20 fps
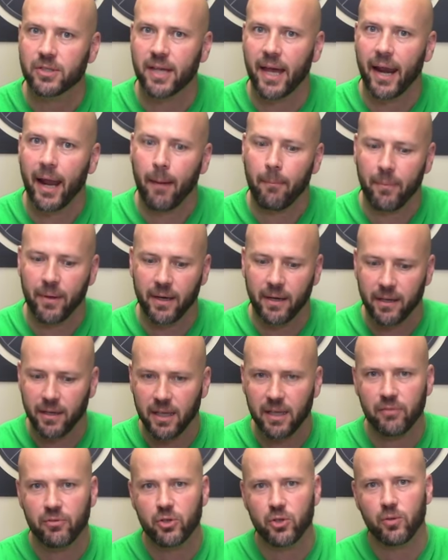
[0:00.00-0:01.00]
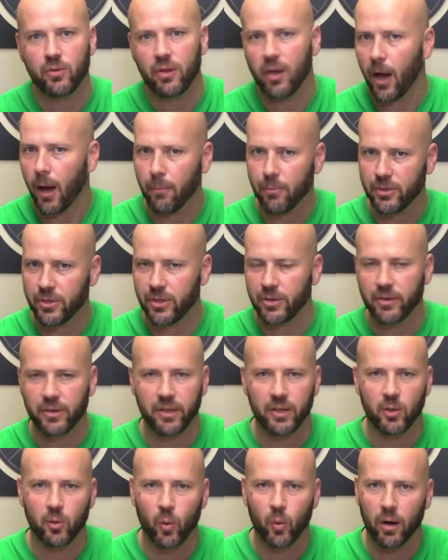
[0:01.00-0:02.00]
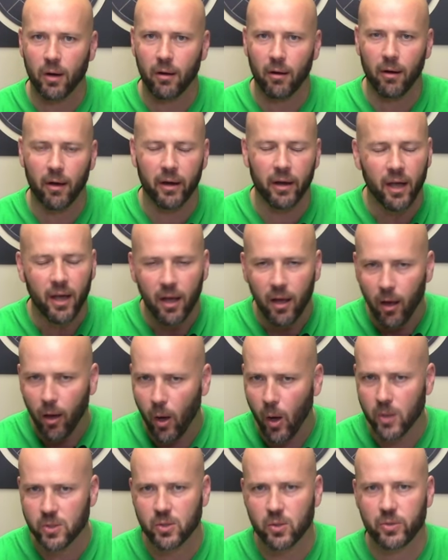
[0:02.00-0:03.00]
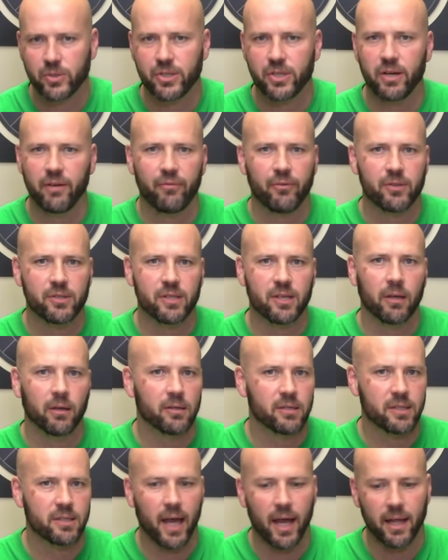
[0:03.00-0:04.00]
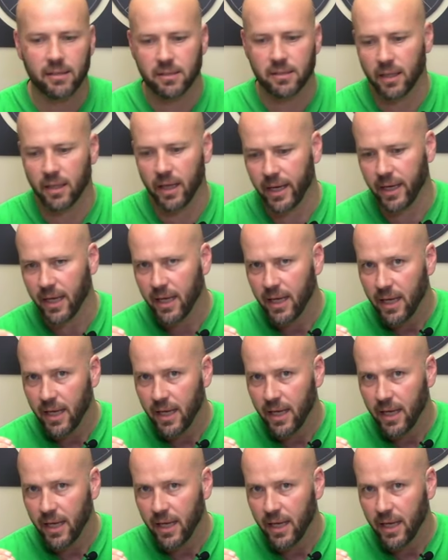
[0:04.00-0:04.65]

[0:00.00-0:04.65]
set up, and it gives you the opportunity to work on all sorts of different skill sets, like